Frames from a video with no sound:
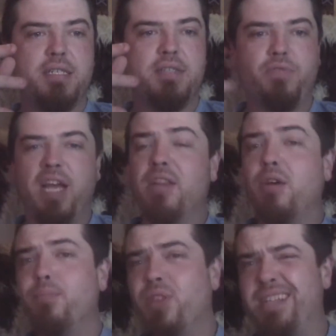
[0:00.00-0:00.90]
rate
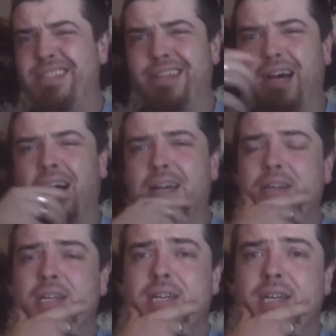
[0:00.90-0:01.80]
them, things like that,
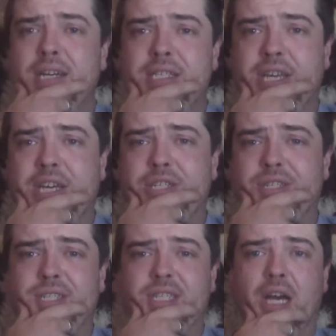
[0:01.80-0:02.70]
instead of
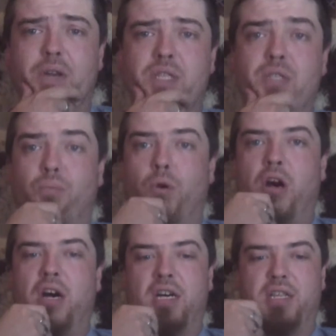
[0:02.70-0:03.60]
just telling you
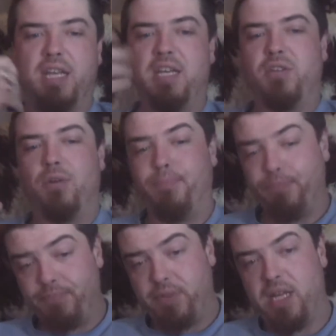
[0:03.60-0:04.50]
what I think of them.
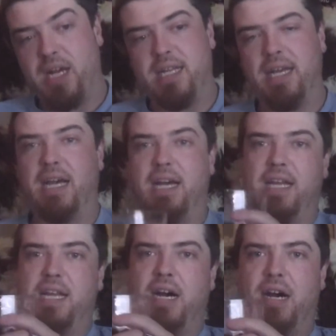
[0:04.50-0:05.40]
I did add
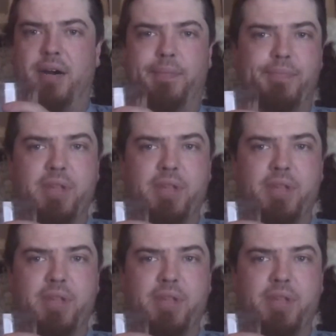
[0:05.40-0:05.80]
in a